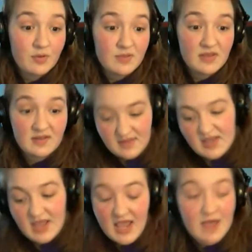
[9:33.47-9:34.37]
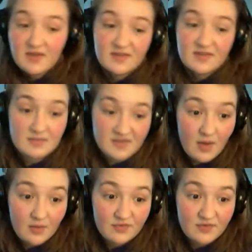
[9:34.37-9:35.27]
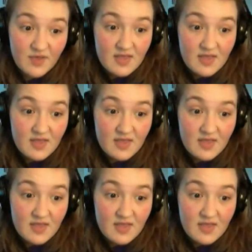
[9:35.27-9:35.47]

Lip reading: because he can't fix himself.